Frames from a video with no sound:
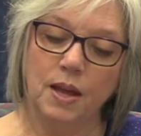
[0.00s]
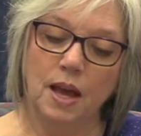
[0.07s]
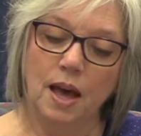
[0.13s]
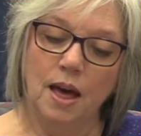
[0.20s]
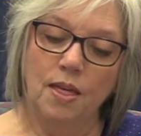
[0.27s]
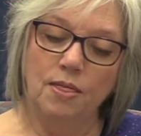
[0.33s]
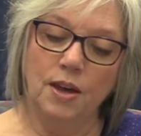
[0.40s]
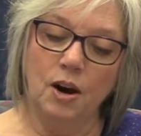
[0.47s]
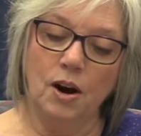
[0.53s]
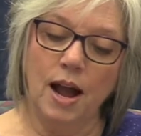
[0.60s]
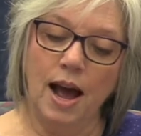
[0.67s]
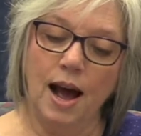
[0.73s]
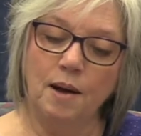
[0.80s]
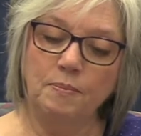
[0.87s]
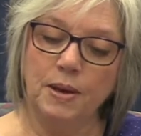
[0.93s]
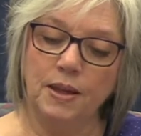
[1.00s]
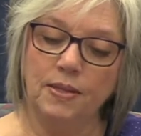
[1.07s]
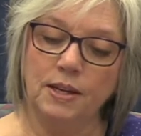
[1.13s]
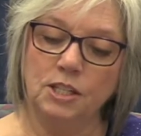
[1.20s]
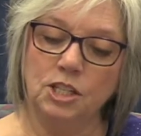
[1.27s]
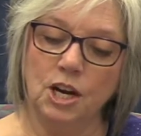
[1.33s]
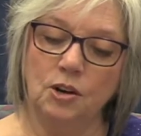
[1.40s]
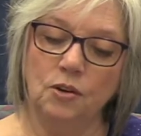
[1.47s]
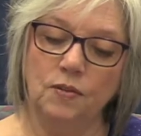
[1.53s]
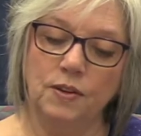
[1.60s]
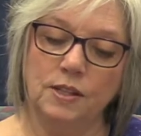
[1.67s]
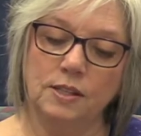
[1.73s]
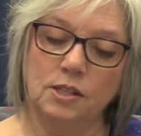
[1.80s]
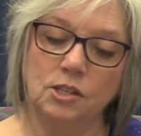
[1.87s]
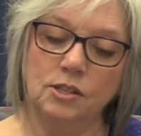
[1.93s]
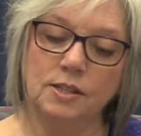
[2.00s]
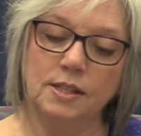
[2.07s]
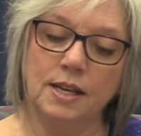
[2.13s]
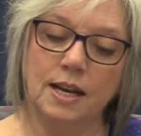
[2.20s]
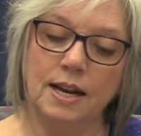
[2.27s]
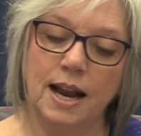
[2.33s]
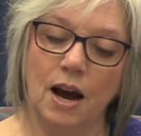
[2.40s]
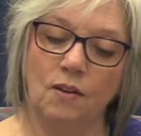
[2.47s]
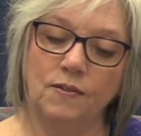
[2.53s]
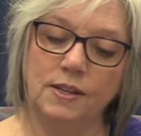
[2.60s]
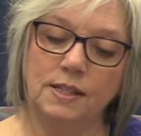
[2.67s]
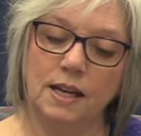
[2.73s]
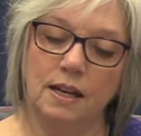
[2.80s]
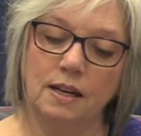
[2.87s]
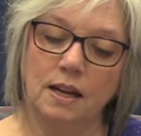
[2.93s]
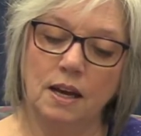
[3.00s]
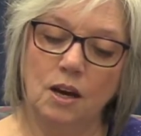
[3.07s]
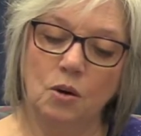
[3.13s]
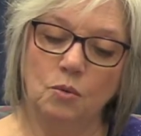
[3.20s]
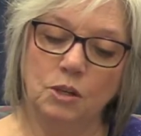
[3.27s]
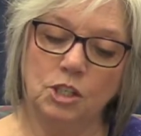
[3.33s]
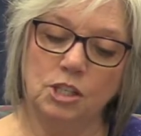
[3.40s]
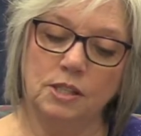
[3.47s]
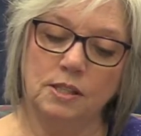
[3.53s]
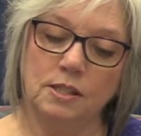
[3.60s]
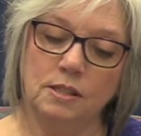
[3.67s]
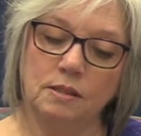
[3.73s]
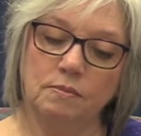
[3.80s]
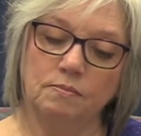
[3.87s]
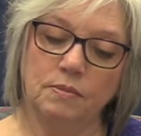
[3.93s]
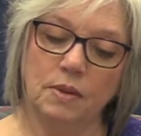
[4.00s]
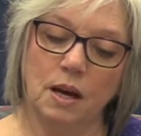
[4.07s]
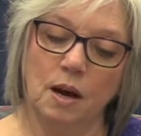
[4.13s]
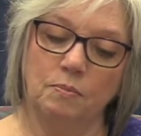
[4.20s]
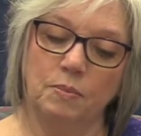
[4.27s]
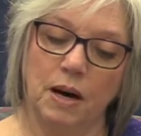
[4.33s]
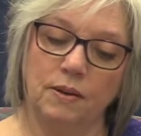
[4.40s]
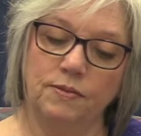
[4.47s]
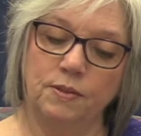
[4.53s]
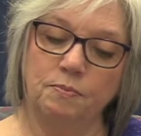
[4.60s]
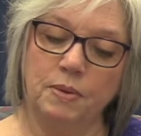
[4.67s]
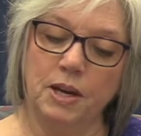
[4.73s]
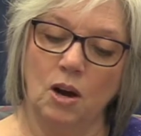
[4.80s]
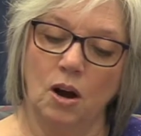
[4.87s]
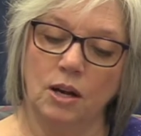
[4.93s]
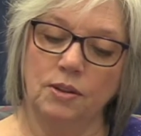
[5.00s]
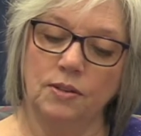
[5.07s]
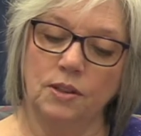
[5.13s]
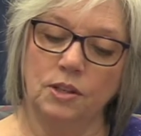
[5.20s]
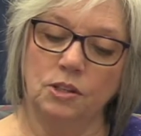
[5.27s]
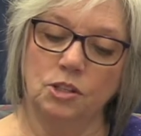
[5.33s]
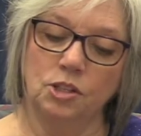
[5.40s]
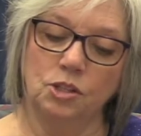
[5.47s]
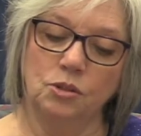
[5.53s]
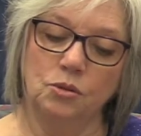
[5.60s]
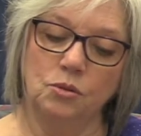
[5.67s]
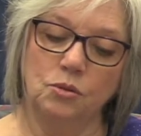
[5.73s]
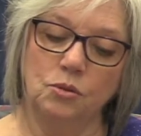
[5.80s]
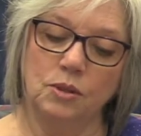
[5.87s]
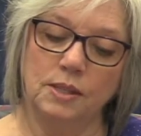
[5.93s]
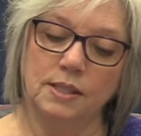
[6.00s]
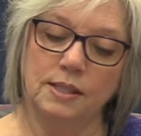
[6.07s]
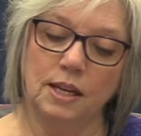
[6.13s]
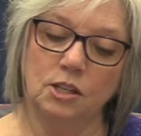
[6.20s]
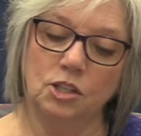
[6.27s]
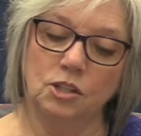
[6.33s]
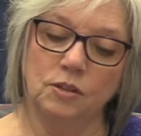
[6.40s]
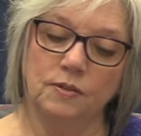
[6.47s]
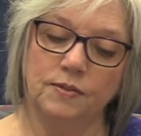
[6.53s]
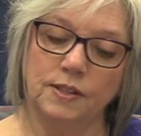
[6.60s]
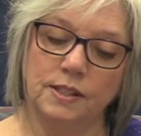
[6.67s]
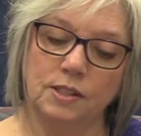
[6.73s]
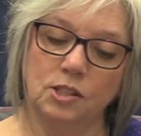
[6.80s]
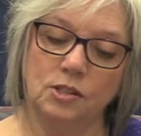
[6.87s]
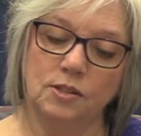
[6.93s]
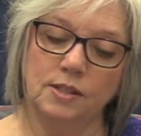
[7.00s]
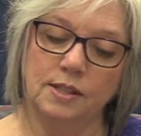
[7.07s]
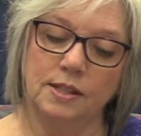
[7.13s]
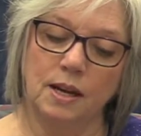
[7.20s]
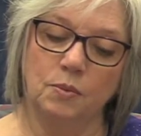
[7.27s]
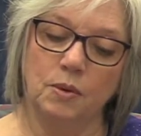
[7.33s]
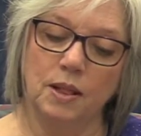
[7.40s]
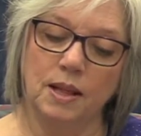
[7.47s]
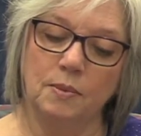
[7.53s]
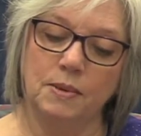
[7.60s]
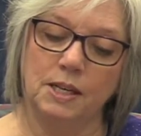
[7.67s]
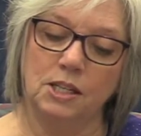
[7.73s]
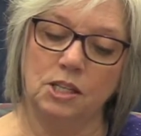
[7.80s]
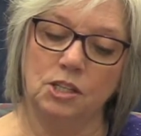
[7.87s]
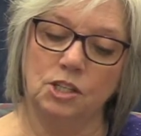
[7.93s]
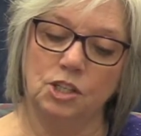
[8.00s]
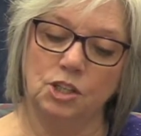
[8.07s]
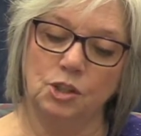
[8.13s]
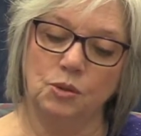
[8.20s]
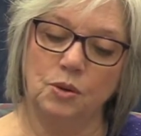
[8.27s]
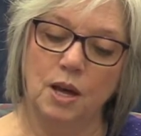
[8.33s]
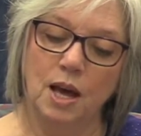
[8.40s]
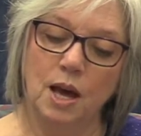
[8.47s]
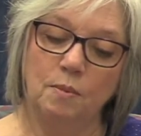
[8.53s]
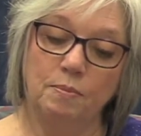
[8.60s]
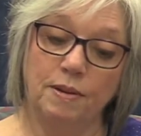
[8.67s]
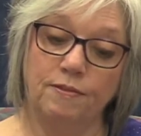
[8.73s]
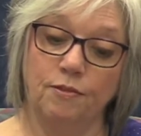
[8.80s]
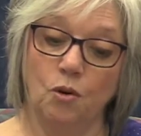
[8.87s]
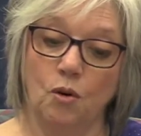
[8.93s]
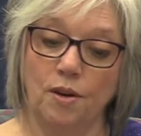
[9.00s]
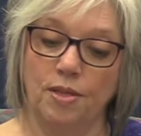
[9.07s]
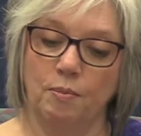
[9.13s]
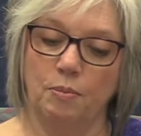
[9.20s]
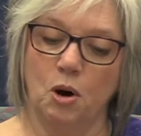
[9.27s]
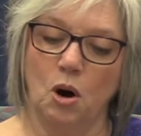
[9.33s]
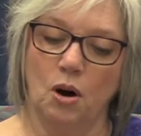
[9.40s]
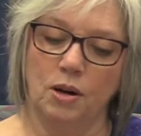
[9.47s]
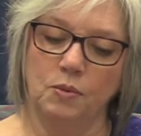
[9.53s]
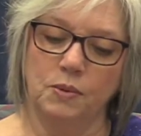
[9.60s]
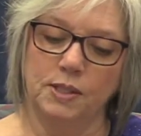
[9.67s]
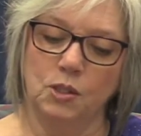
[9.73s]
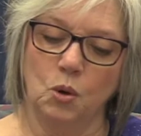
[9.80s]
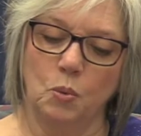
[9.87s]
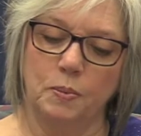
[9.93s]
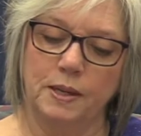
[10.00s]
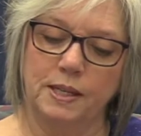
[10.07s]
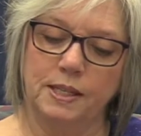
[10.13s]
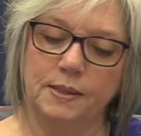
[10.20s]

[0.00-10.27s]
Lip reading: They are happy that general visitors can now visit, which is above and beyond the 2 essential visitors they were limited to before the pod was opened.